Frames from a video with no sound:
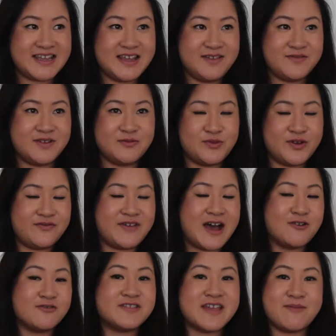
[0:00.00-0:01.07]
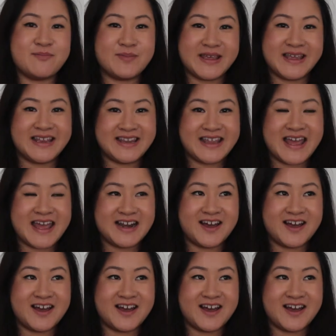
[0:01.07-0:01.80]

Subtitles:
even without them being there.